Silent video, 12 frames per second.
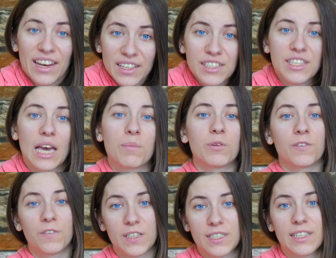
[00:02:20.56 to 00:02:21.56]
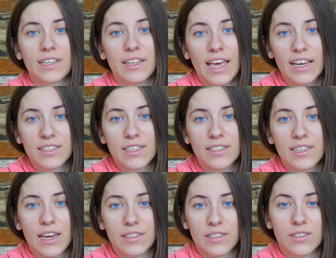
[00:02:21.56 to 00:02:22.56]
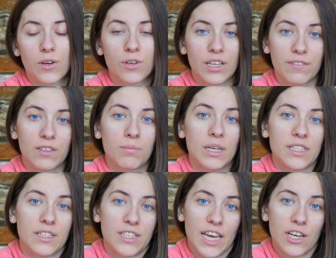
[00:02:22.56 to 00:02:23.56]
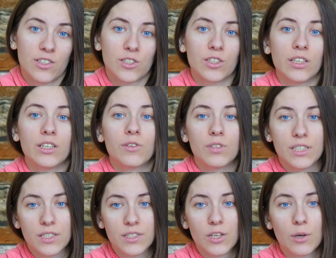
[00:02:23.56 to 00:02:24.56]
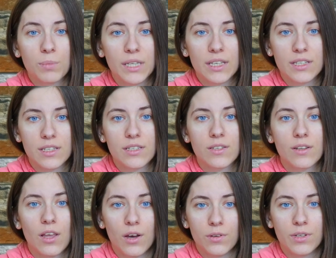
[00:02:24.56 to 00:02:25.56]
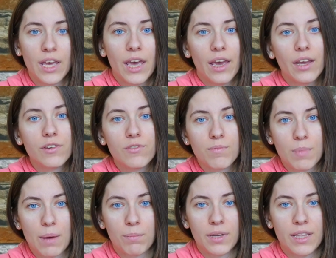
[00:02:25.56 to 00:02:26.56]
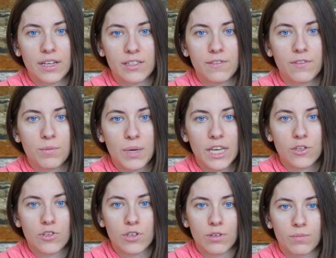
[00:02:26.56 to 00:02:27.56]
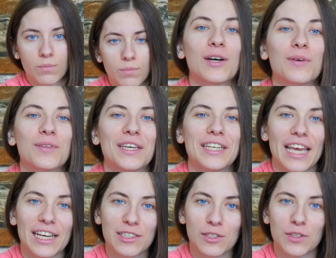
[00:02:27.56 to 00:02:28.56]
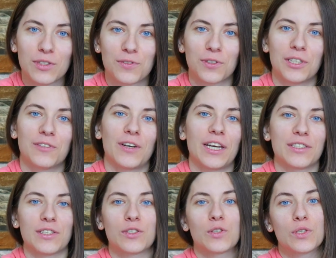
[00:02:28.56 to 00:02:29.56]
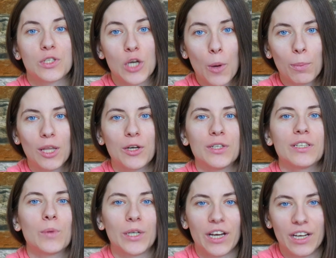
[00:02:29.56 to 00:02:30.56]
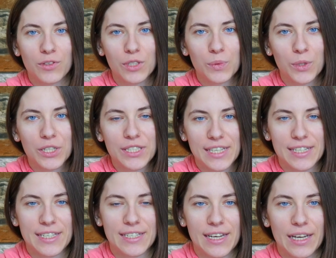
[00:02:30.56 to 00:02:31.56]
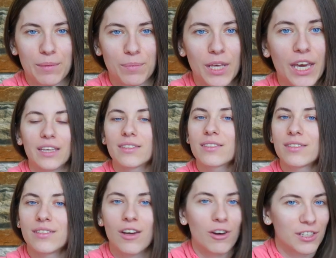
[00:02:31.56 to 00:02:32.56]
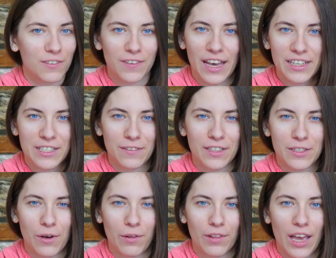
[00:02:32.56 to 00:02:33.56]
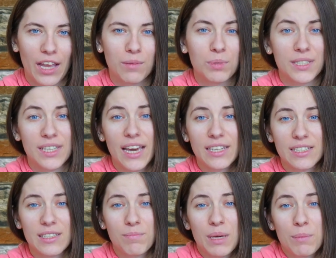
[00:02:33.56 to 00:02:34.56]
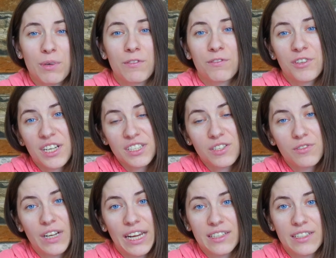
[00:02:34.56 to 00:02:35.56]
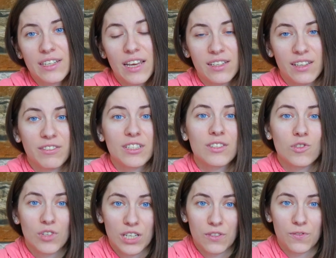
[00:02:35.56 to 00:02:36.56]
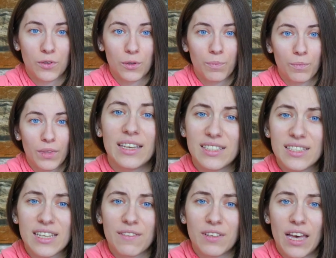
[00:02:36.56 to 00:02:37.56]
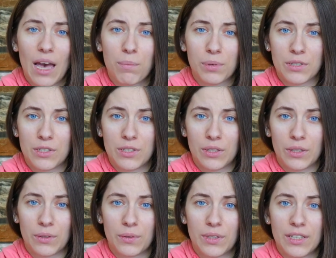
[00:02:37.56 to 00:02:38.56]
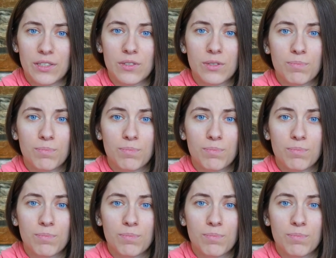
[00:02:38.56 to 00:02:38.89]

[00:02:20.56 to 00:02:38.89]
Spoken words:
any type of physical exercises or even meditation increases your ability to learn and remember that information. So the next useful advice is to stop learning 100 words at a time. It's not effective at all, and besides, it may be frustrating and even stressful. Has it ever happened to you that you